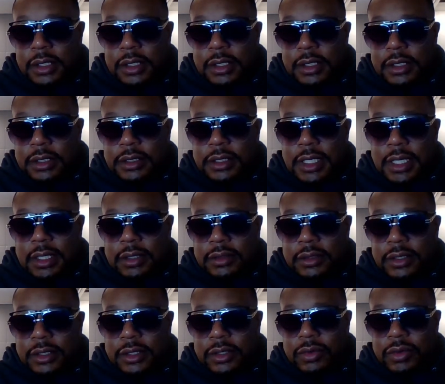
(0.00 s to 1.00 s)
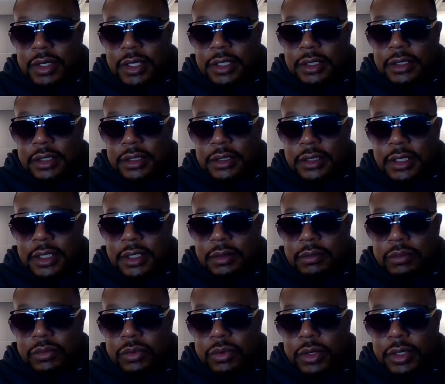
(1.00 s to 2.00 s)
Shout out to Chris. He said good
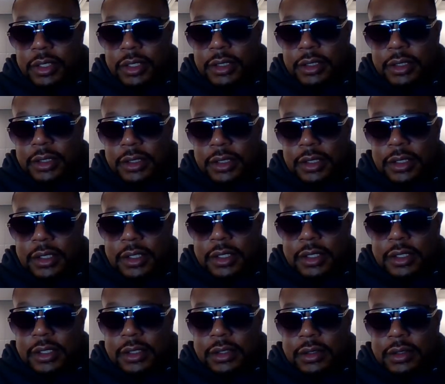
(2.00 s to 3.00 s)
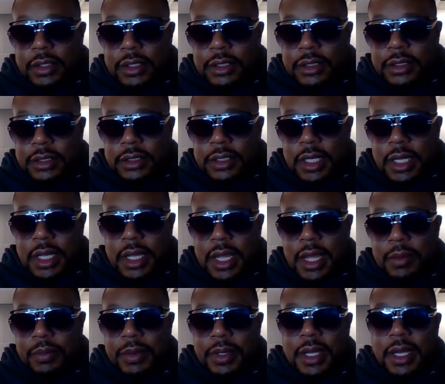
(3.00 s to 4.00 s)
morning. Chris said
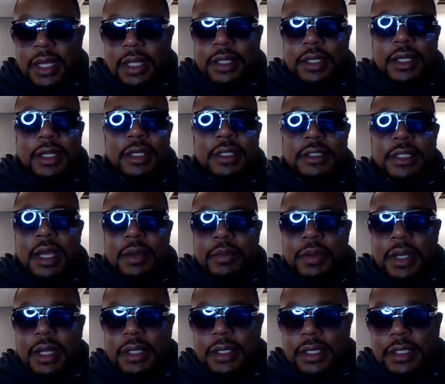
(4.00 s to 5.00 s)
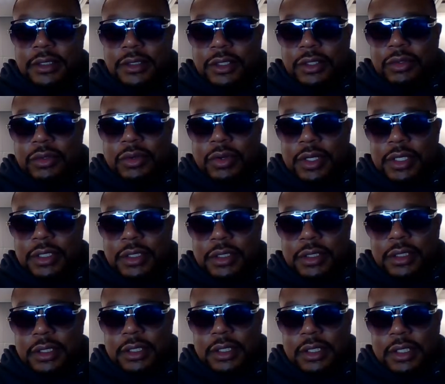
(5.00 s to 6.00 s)
happy holidays. Happy holidays to you, Chris.
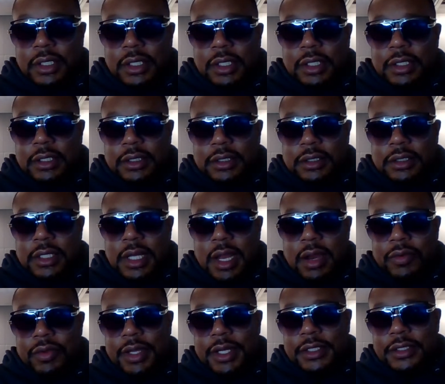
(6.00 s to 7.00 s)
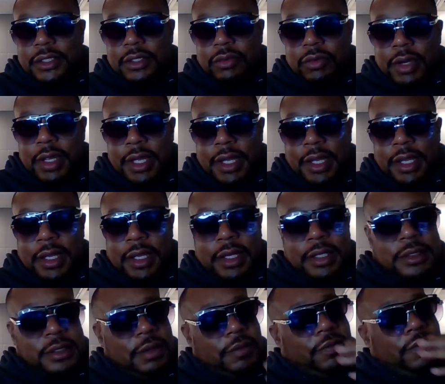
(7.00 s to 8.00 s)
Darius Green. He
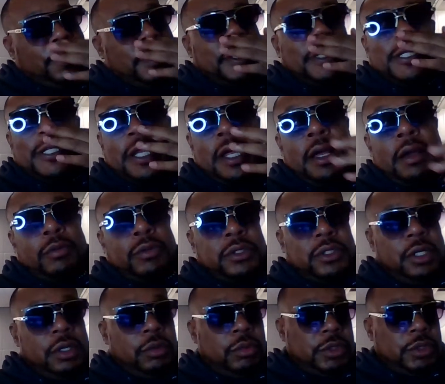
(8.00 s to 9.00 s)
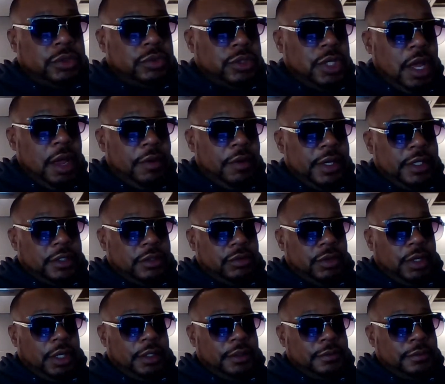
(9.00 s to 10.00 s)
said Philly Don. What's good with you, Darius
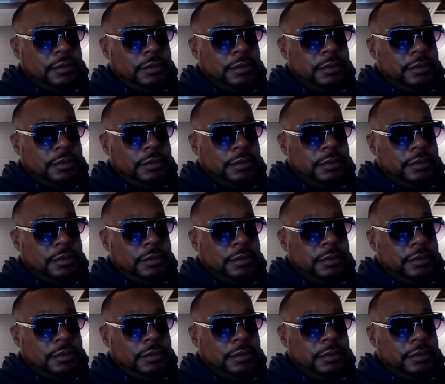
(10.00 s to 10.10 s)
Green?